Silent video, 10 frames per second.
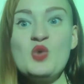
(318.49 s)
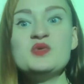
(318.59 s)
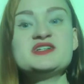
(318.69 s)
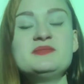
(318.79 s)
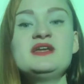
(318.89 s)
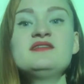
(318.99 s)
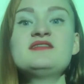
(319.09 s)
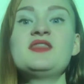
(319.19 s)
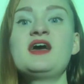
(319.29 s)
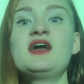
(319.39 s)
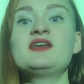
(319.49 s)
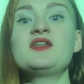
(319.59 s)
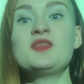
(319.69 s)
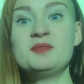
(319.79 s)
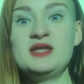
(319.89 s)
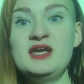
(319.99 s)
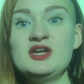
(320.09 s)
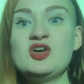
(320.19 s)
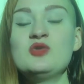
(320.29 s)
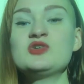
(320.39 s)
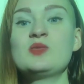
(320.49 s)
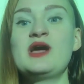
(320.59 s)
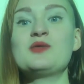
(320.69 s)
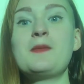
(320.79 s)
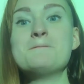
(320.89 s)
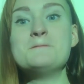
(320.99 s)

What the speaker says: which means that the planet goes around